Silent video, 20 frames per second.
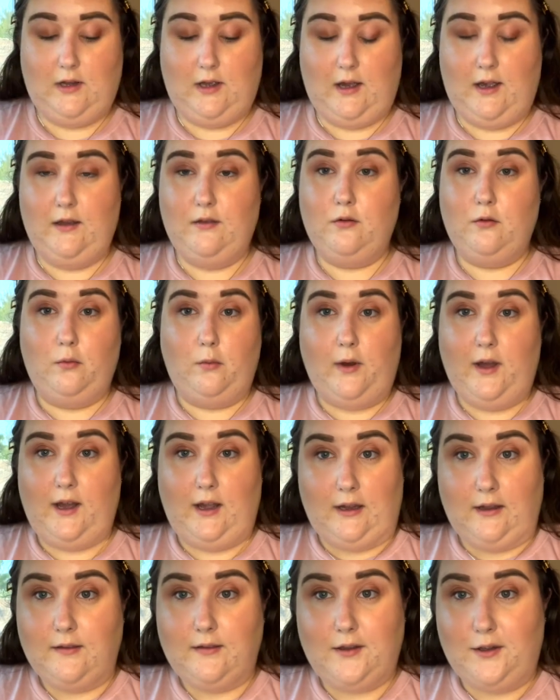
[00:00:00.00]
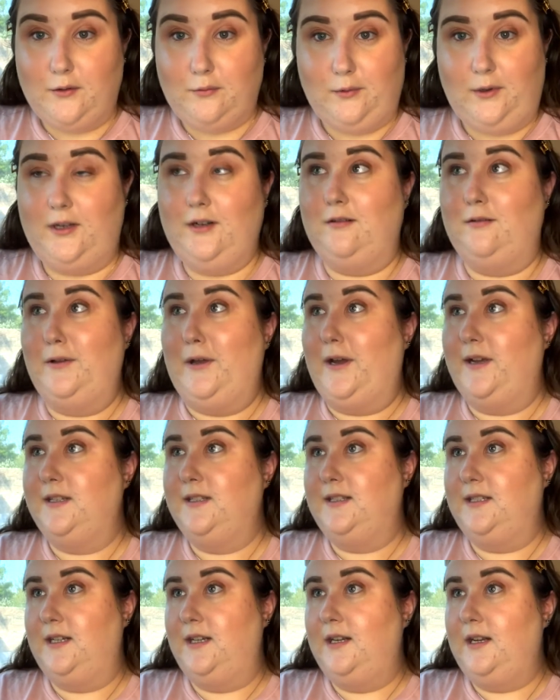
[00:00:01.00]
Either way, the arena
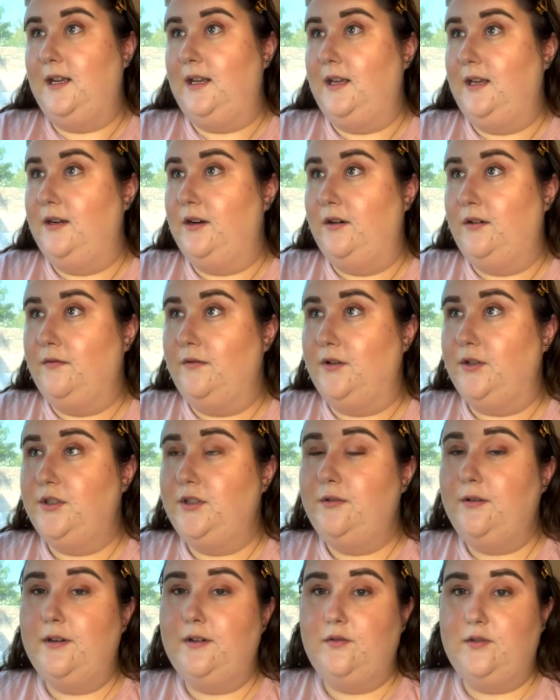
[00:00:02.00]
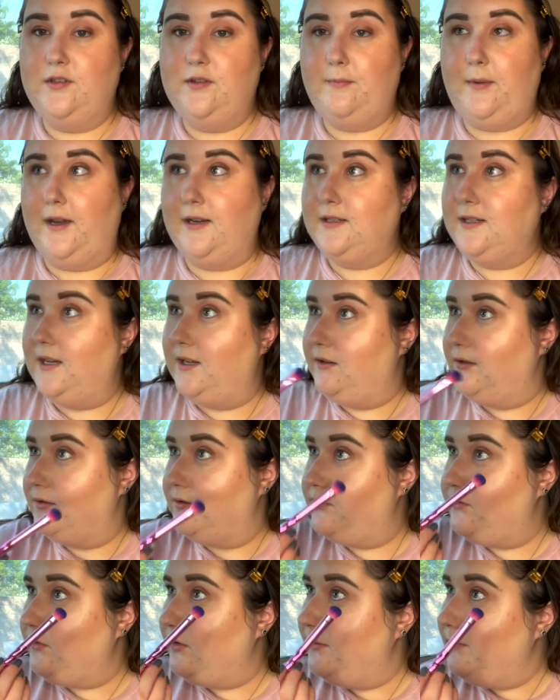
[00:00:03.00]
lost it, and over 200
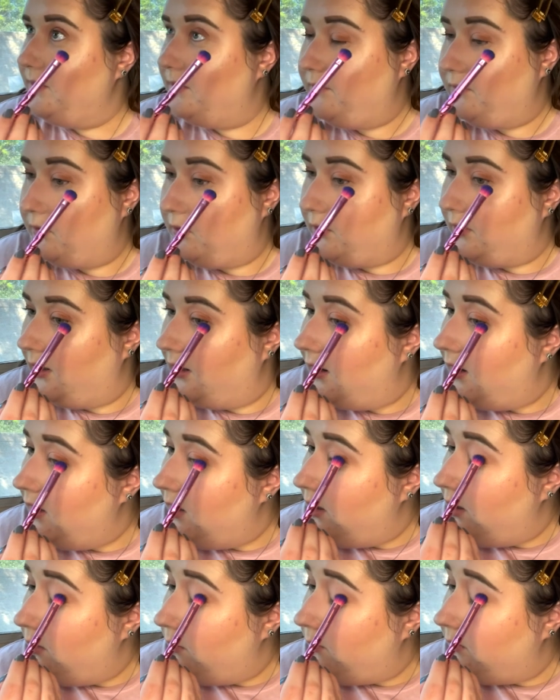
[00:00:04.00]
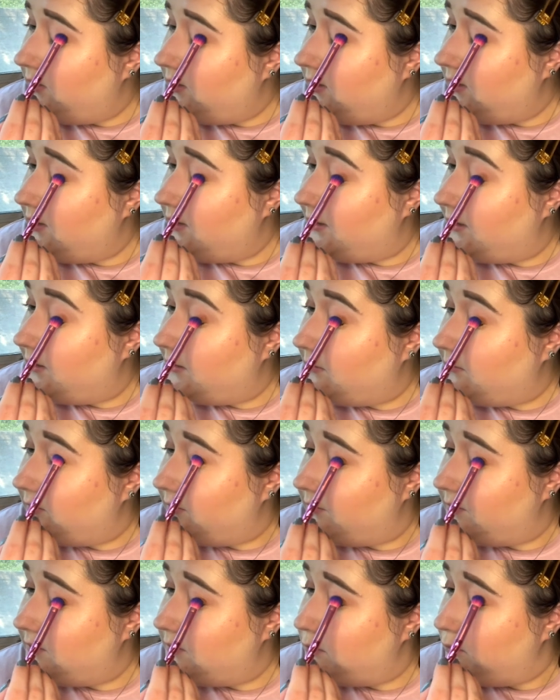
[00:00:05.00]
spectators stormed the floor, wanting to get
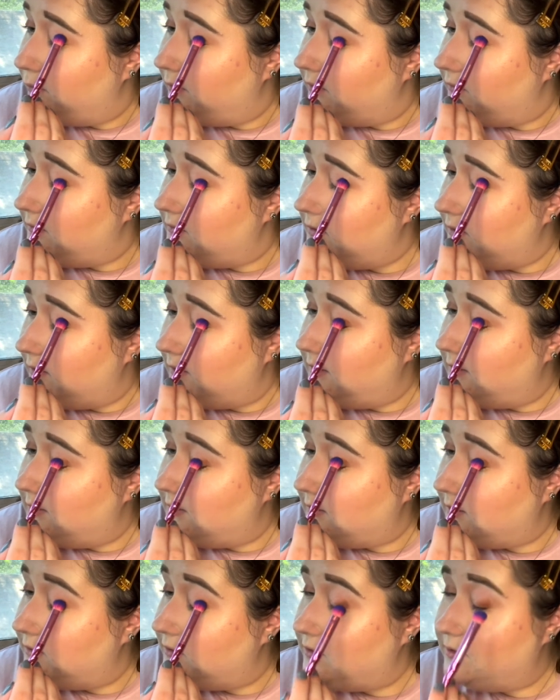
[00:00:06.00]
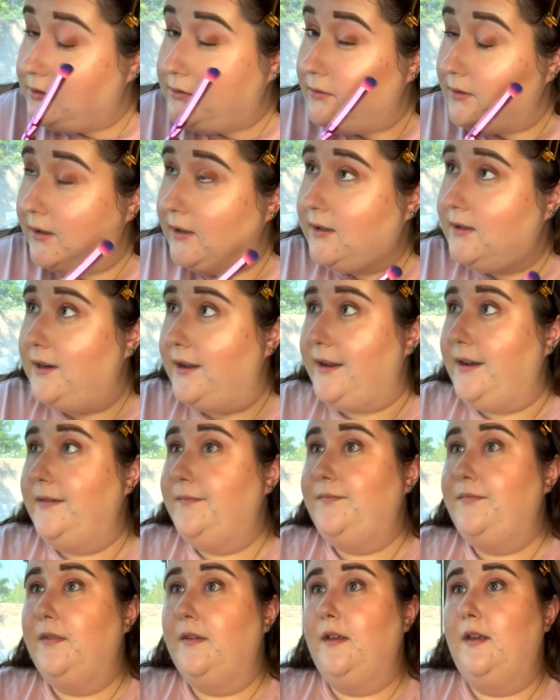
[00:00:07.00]
close to Wilt on his historic night.
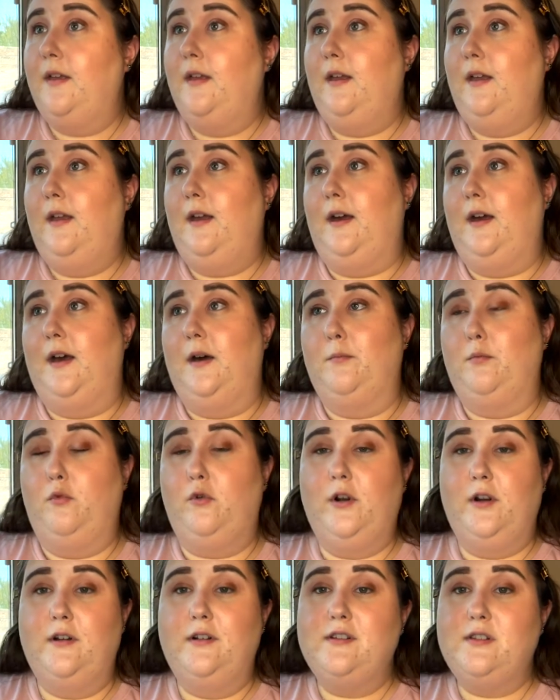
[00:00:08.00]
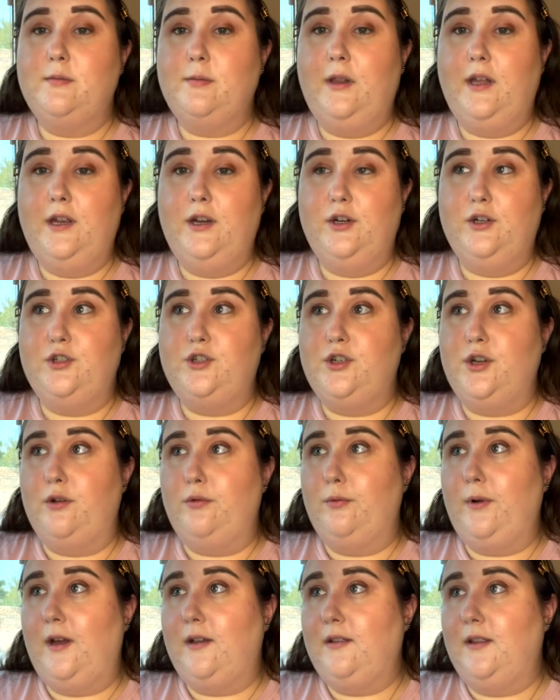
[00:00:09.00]
Warriors player Joe
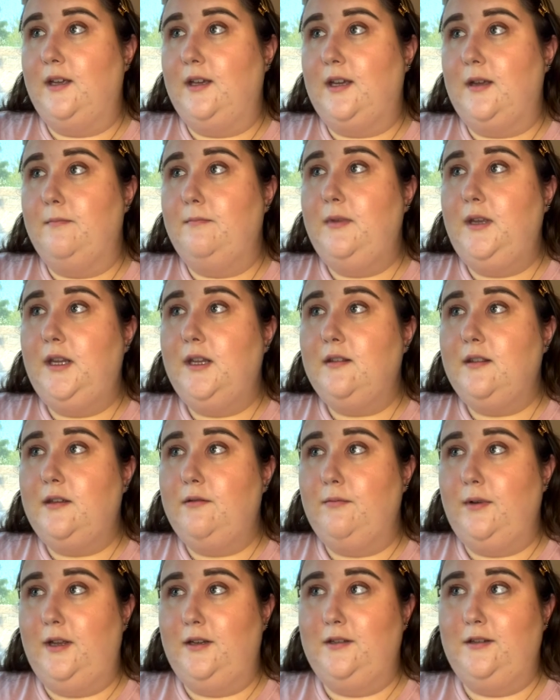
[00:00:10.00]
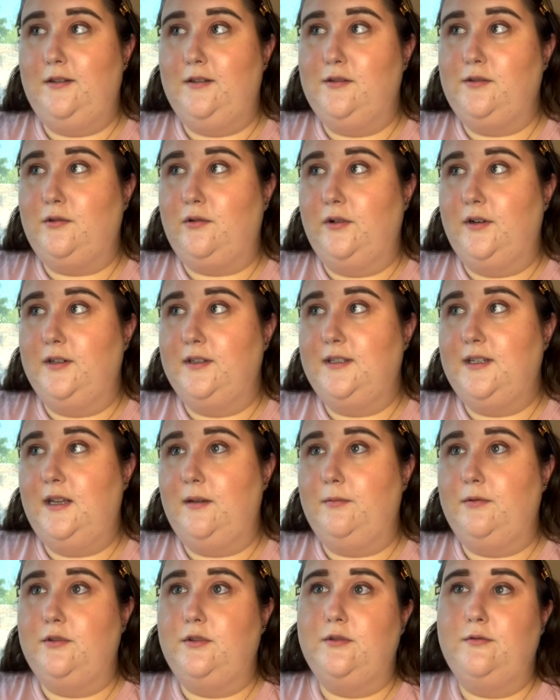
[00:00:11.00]
Ruklick immediately ran to the scorers'
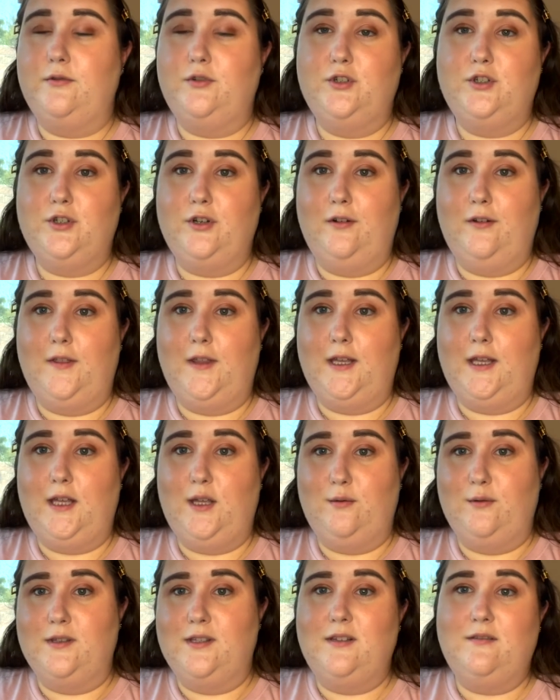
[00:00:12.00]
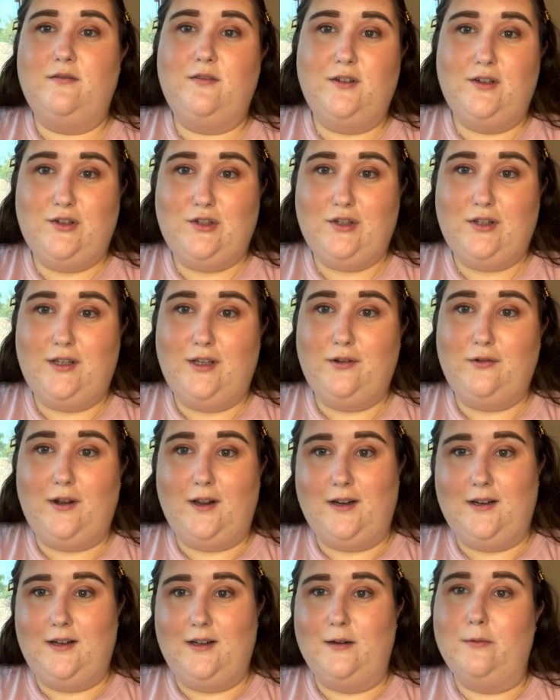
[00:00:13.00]
tables to ensure that he was officially
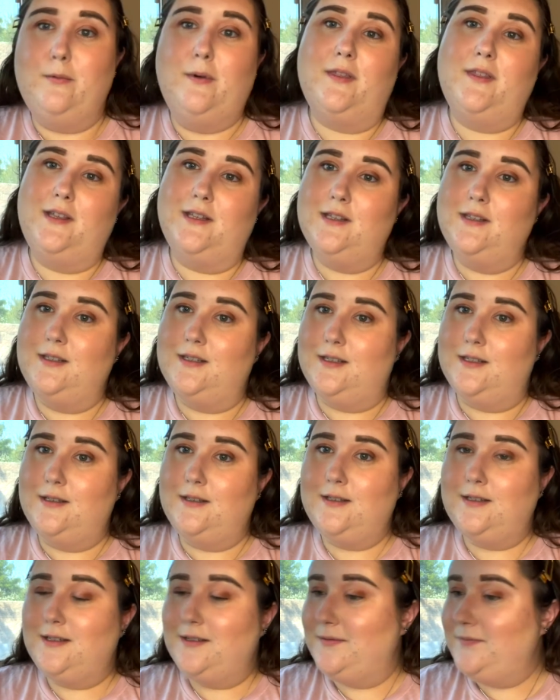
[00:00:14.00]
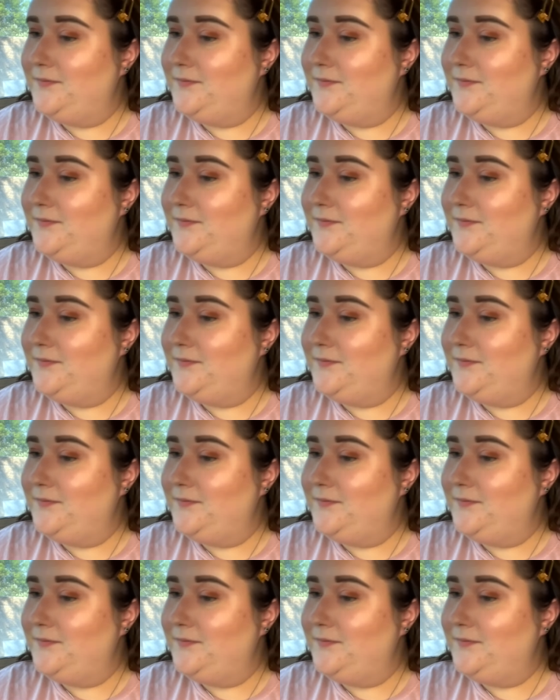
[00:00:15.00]
credited with the assist.